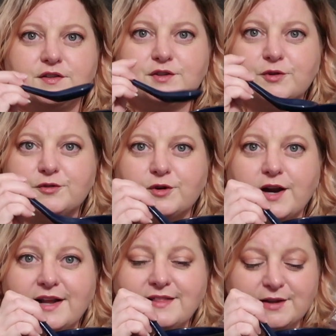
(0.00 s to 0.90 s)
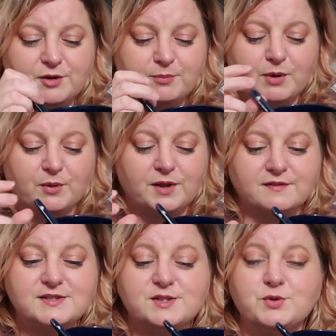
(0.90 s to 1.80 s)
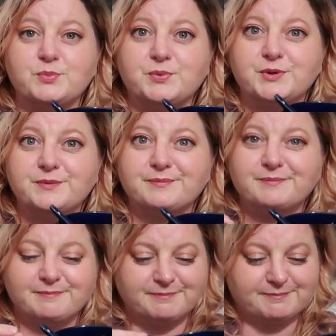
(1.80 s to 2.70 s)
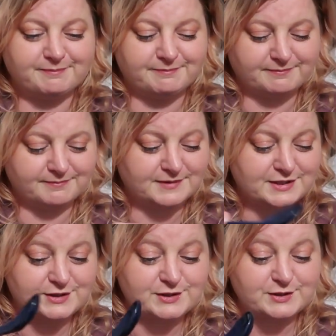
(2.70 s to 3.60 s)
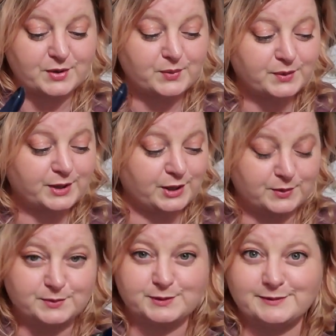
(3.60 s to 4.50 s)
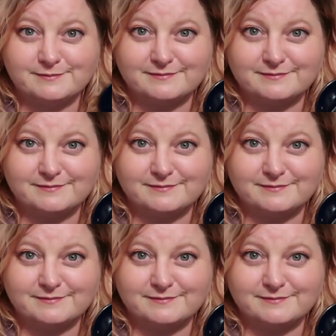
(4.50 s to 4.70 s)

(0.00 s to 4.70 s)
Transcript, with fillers: So for a little bowl of soup. So cute.